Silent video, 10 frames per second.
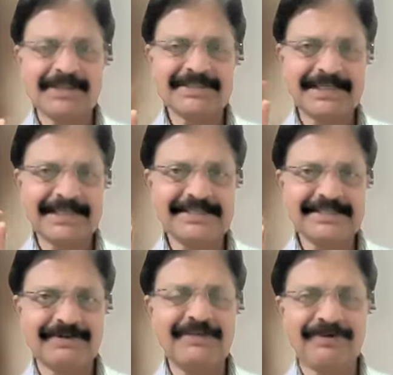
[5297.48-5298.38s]
but onset
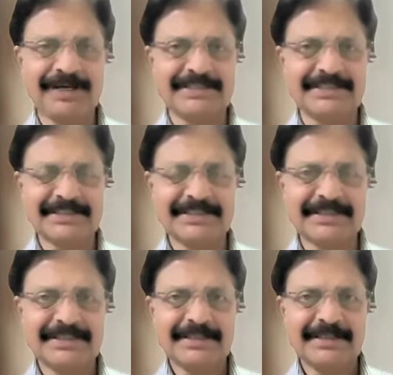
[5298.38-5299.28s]
is very fast.
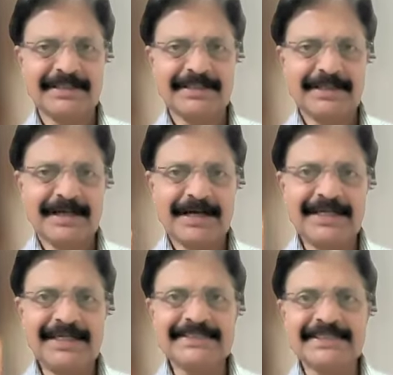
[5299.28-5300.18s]

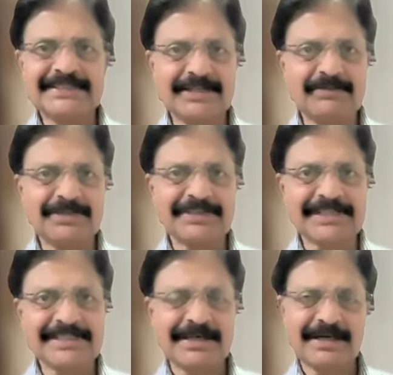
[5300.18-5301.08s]
Highly sensitive
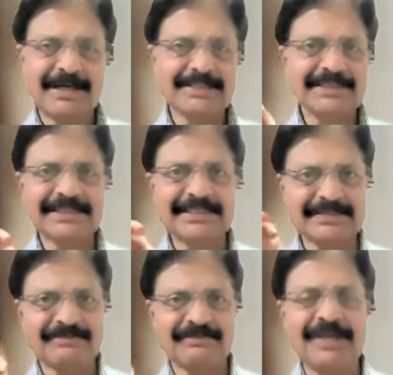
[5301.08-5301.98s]
muscles, onset
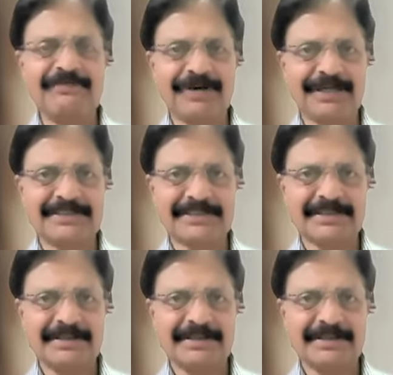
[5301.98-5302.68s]
is very fast